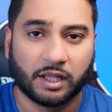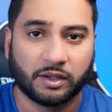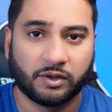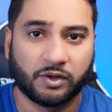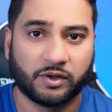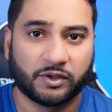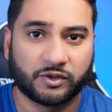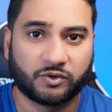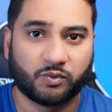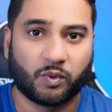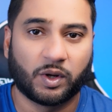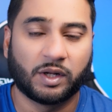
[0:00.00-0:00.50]

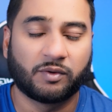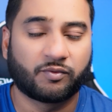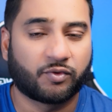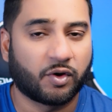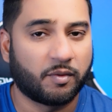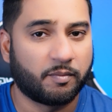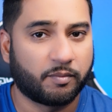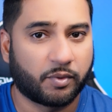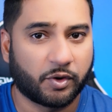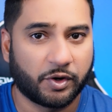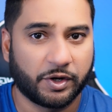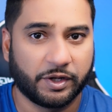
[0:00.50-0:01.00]
There's one
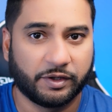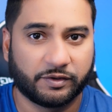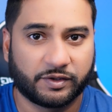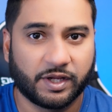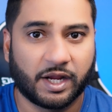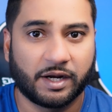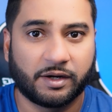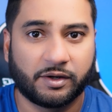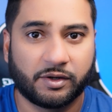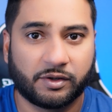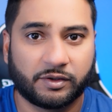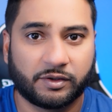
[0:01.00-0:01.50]
from Bernie
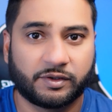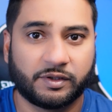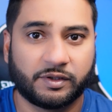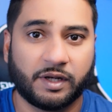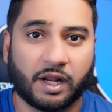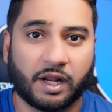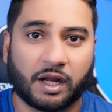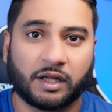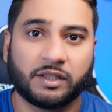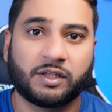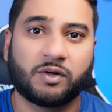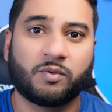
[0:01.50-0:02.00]
Sanders and the
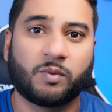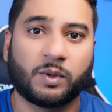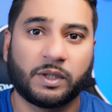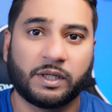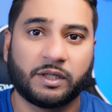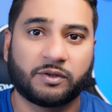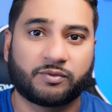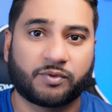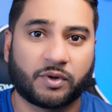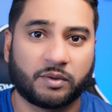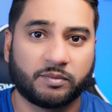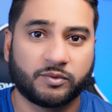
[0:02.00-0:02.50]
other one
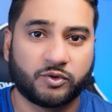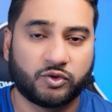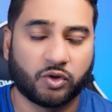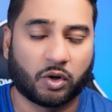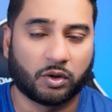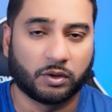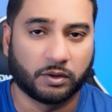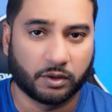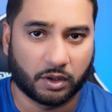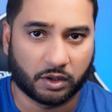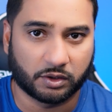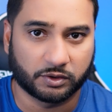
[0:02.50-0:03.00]
is from
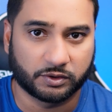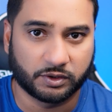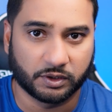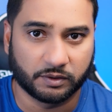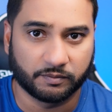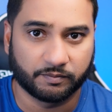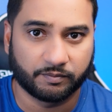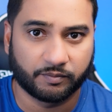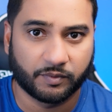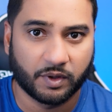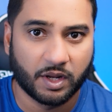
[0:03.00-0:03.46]
John Larson